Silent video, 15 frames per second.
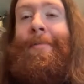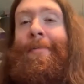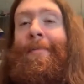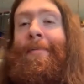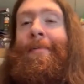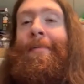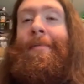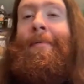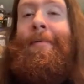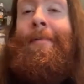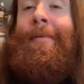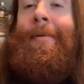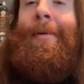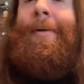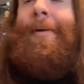why
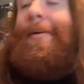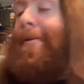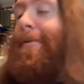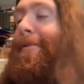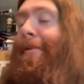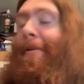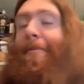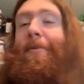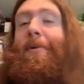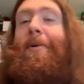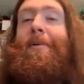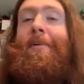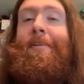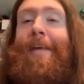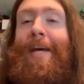because
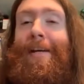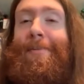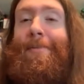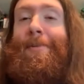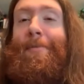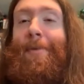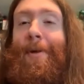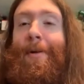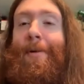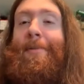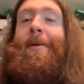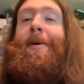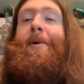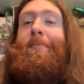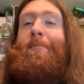for thousands of years
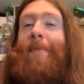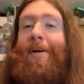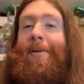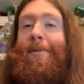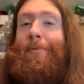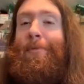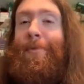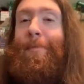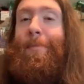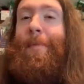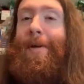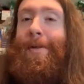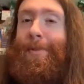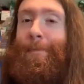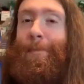monks were the
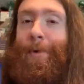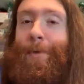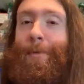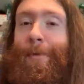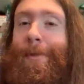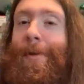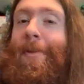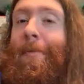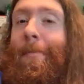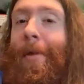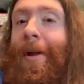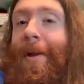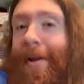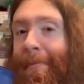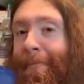best brewers on the
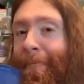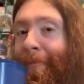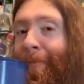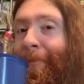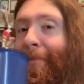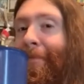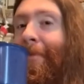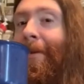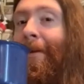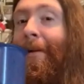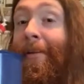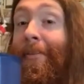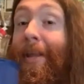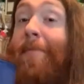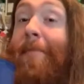planet
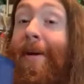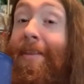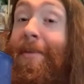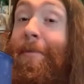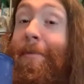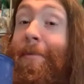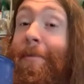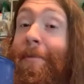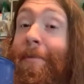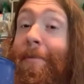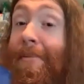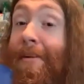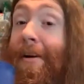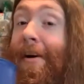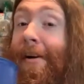mm. they made the
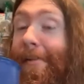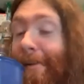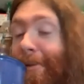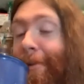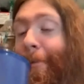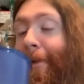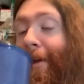best alcohol on the